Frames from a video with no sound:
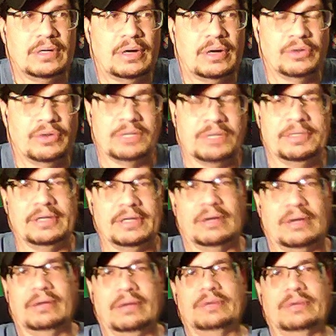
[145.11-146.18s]
argument at
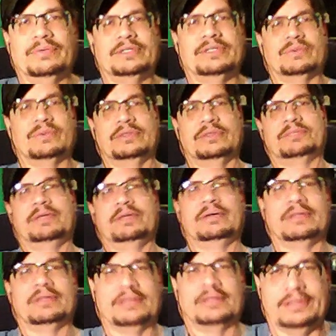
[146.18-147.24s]
all which one's
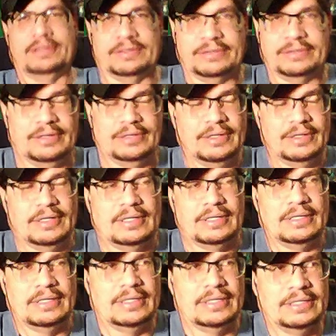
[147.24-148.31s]
better than the other.
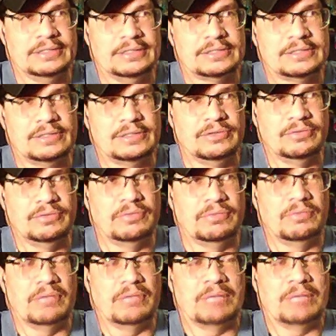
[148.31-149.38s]
So
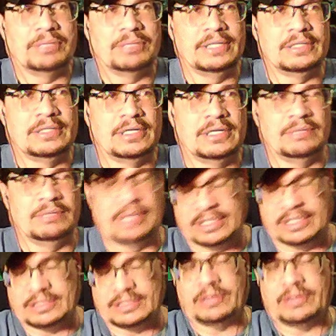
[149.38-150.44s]
my play time, my
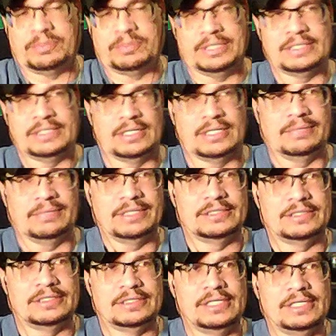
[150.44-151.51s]
guitar play time, I
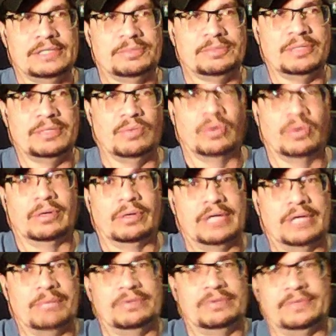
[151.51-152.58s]
should say, has been more on
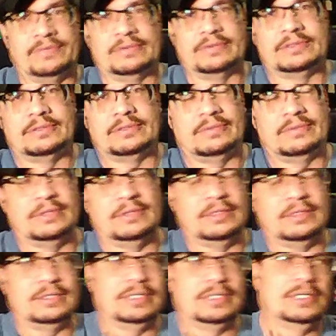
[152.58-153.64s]
Epiphones
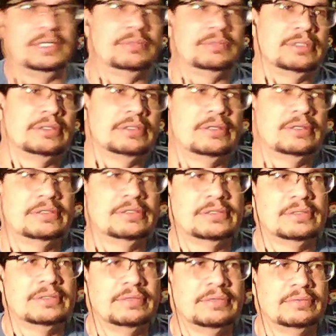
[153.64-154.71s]
than Gibson, because
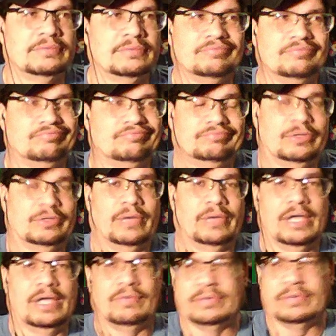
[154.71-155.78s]
I don't
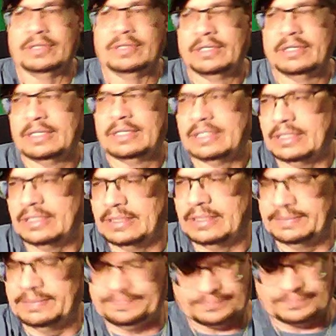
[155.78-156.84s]
have one.
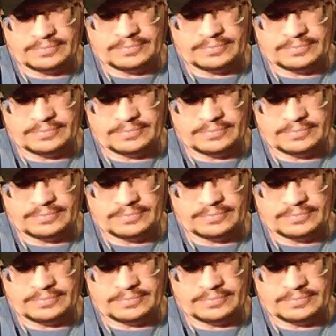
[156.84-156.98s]
Now